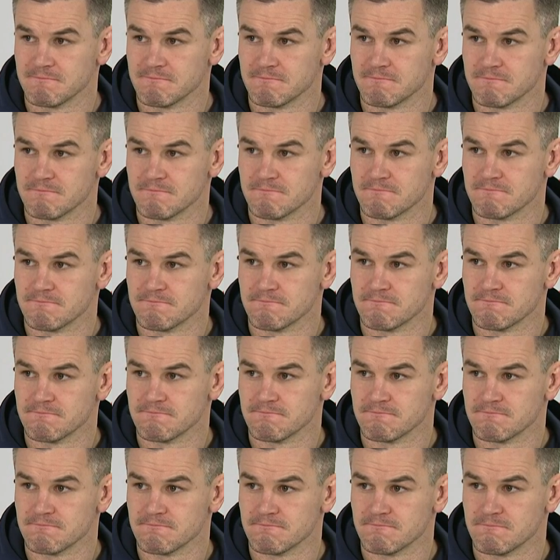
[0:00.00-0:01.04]

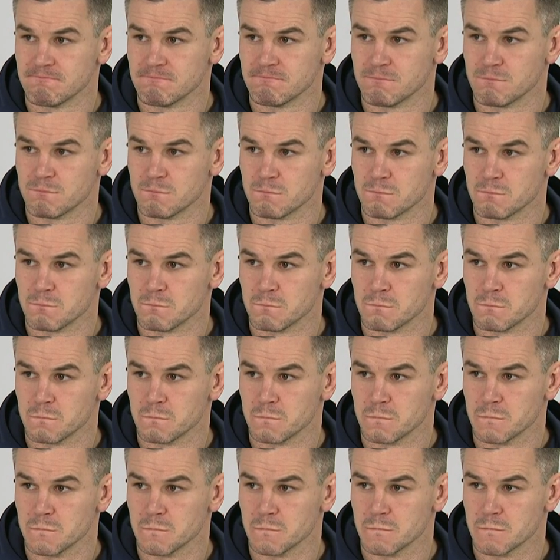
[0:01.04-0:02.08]

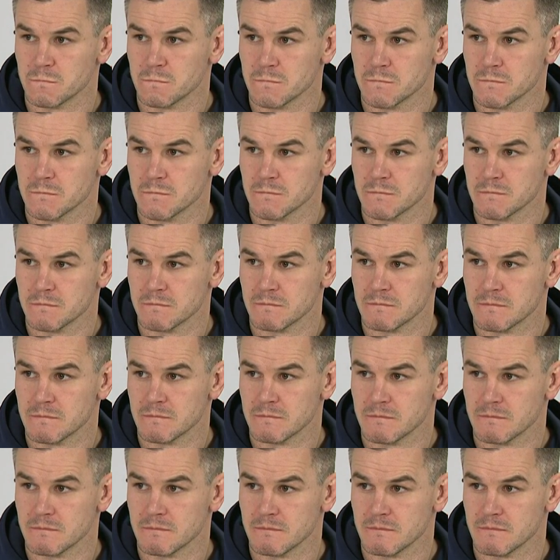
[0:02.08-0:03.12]

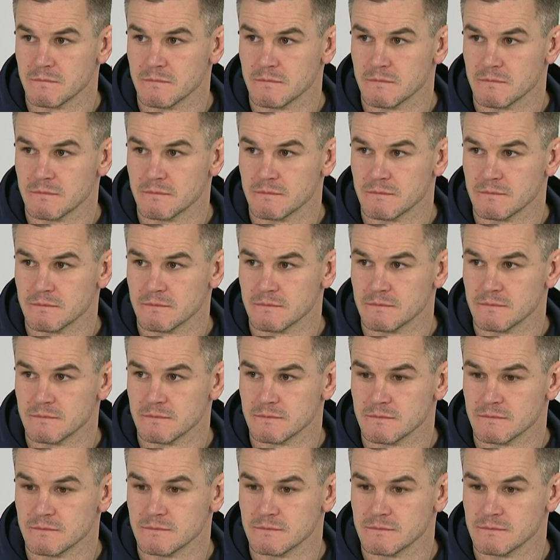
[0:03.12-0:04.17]

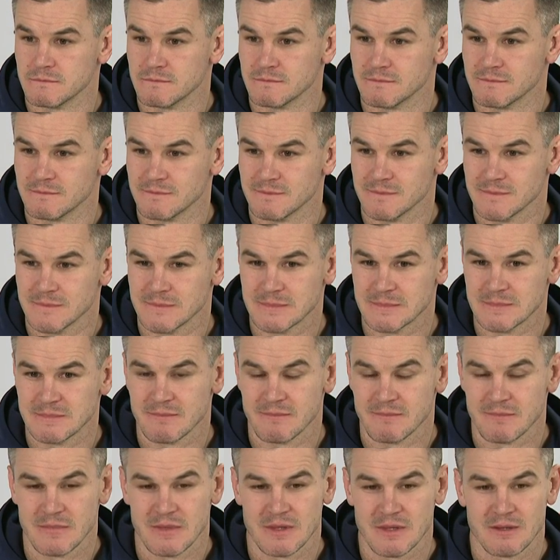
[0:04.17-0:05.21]

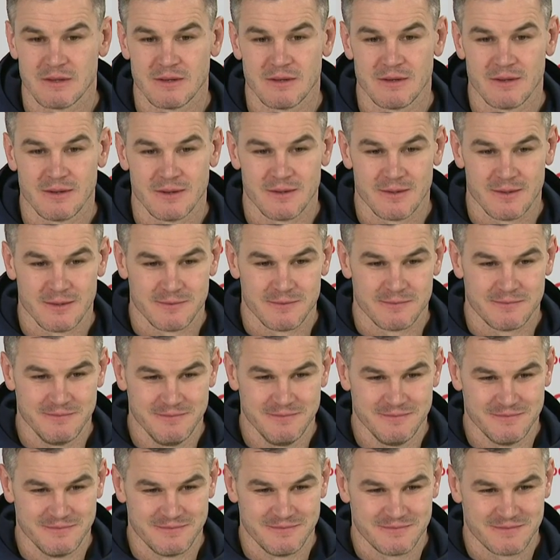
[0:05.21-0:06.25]

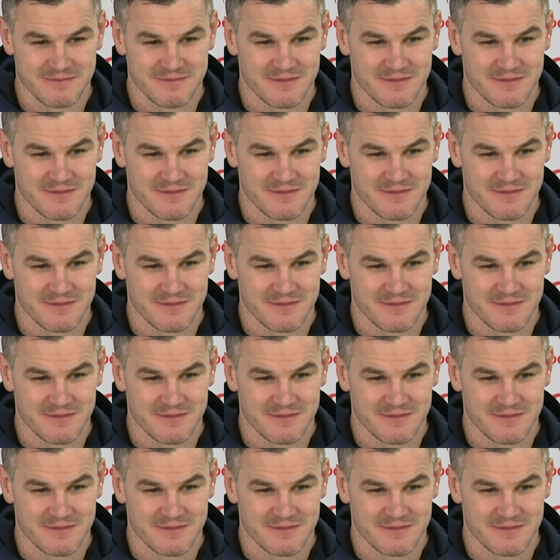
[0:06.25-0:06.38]
Nothing is said.